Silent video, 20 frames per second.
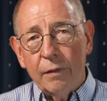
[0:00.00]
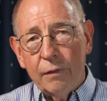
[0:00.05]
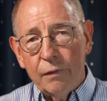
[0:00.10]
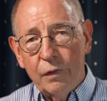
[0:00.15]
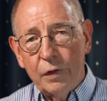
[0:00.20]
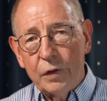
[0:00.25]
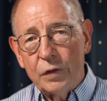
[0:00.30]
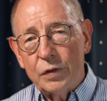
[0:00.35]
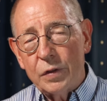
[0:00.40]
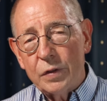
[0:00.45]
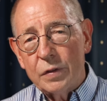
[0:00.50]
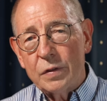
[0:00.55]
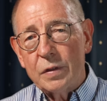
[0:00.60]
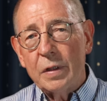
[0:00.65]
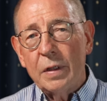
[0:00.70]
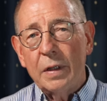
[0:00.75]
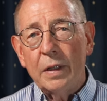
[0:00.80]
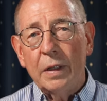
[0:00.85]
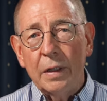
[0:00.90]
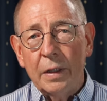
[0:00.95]
versus
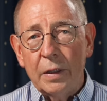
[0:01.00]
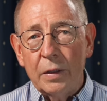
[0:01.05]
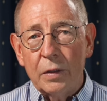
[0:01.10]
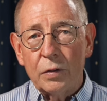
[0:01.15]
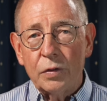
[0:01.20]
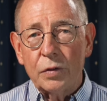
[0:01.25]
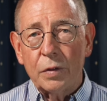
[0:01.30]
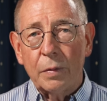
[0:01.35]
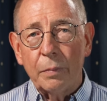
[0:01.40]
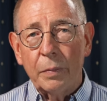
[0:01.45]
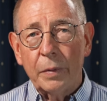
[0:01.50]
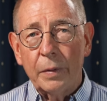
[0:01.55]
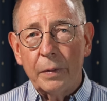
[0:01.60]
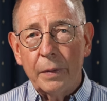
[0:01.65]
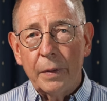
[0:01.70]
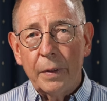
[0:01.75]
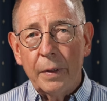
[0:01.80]
leadership.